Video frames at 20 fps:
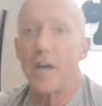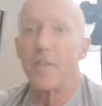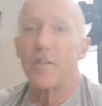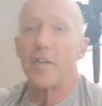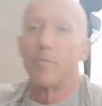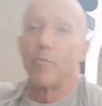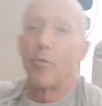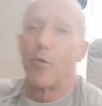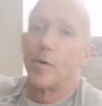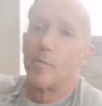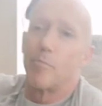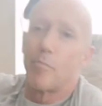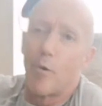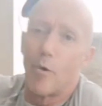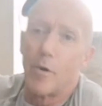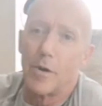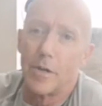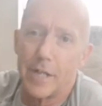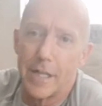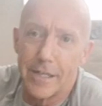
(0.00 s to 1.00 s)
nothing more
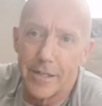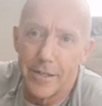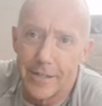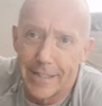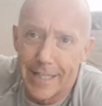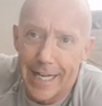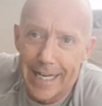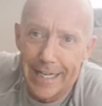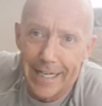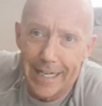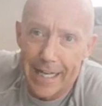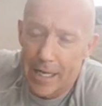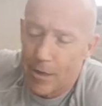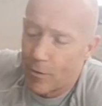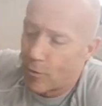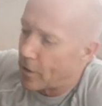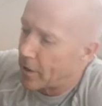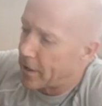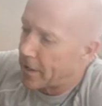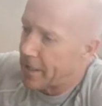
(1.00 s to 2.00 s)
important than your day-to-day
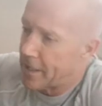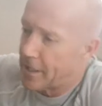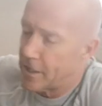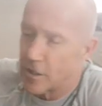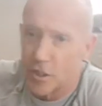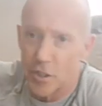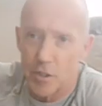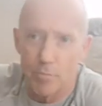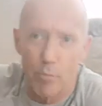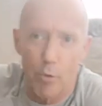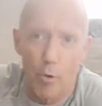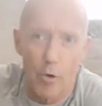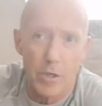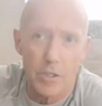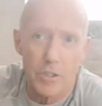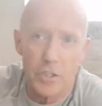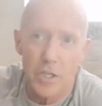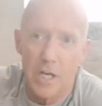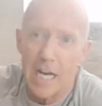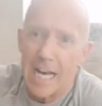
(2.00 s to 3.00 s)
working, your
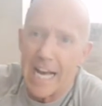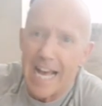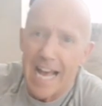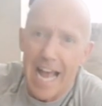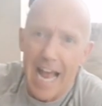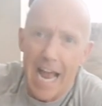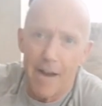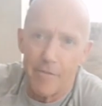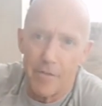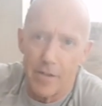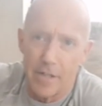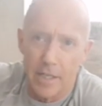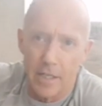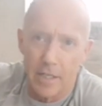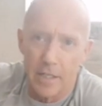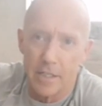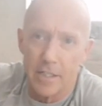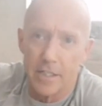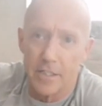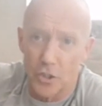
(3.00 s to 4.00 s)
sports,
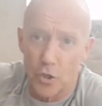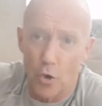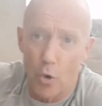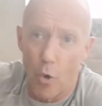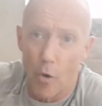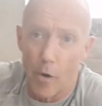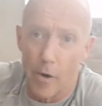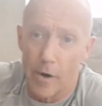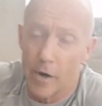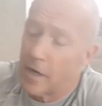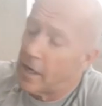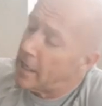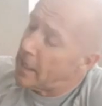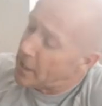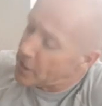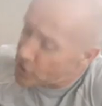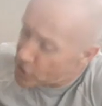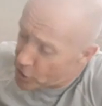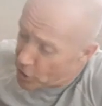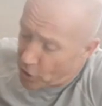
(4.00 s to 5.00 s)
everything is core.
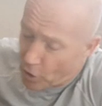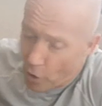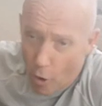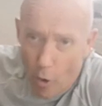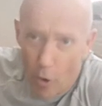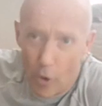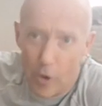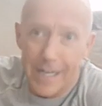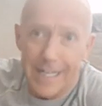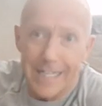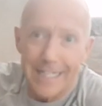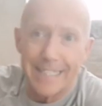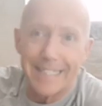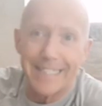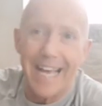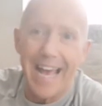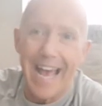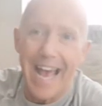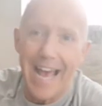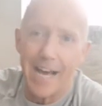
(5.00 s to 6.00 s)
Your core
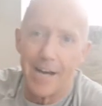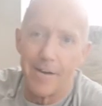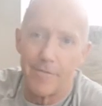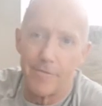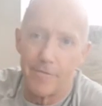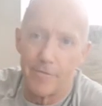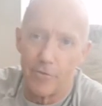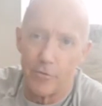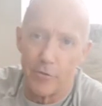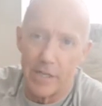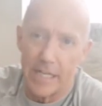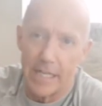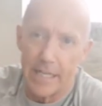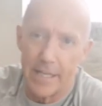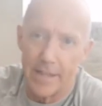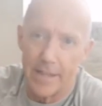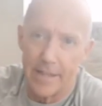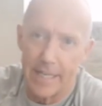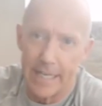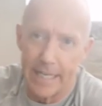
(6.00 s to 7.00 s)
is
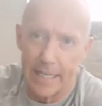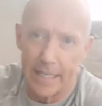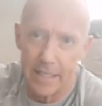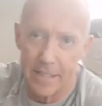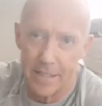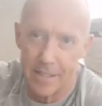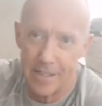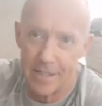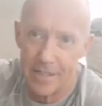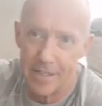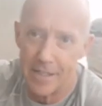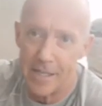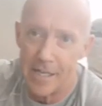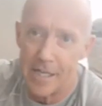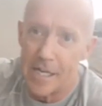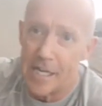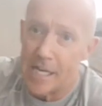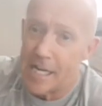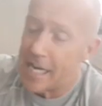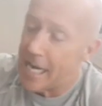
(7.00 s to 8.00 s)
everything.
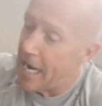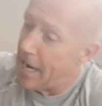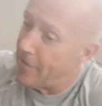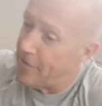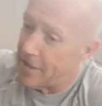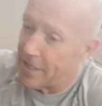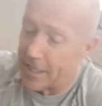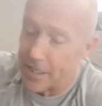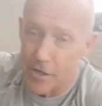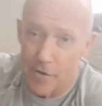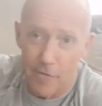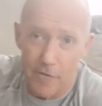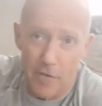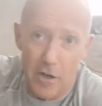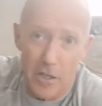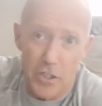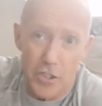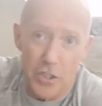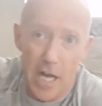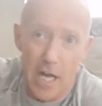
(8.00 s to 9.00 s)
Everything, your
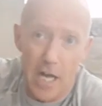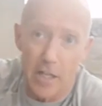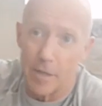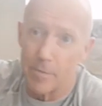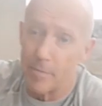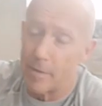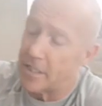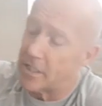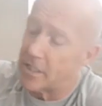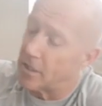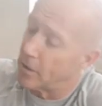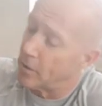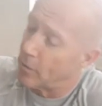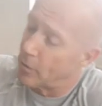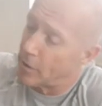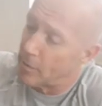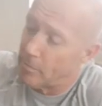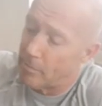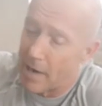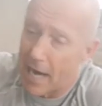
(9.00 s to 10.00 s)
functionality makes your
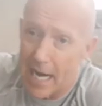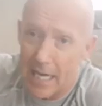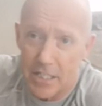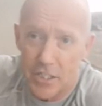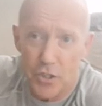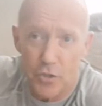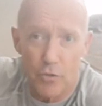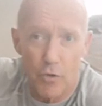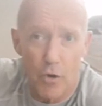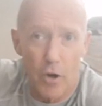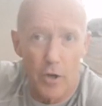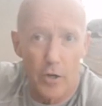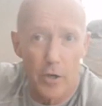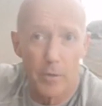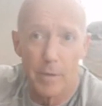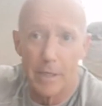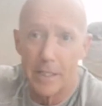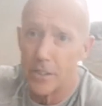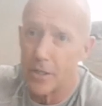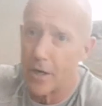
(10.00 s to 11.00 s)
lower back stronger,
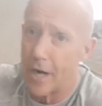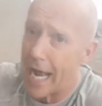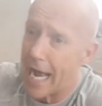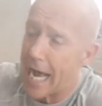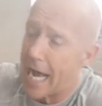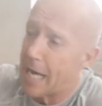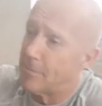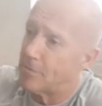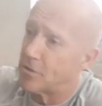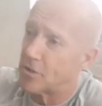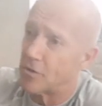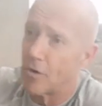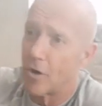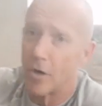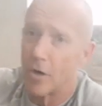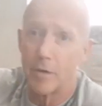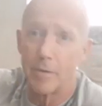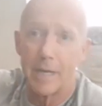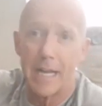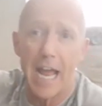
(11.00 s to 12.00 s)
makes your abs
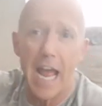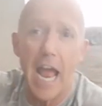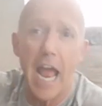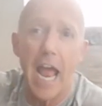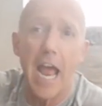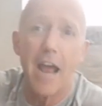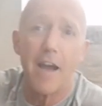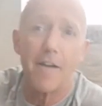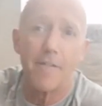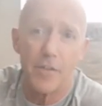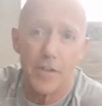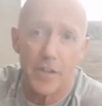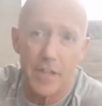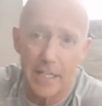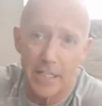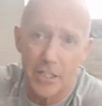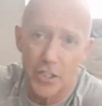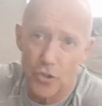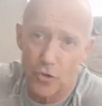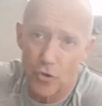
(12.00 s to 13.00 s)
stronger. Right?
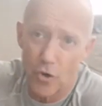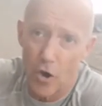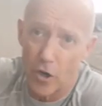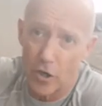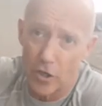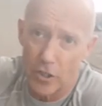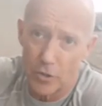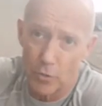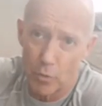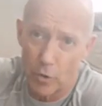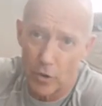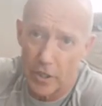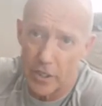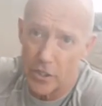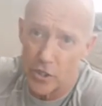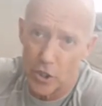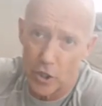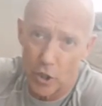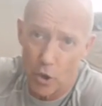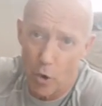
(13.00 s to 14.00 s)
Everything stronger is
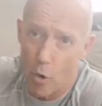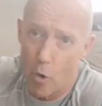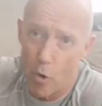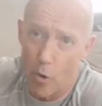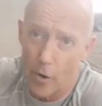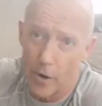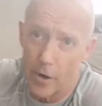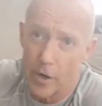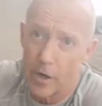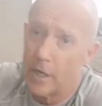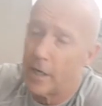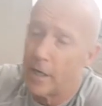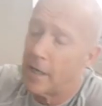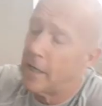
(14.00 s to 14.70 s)
working your core.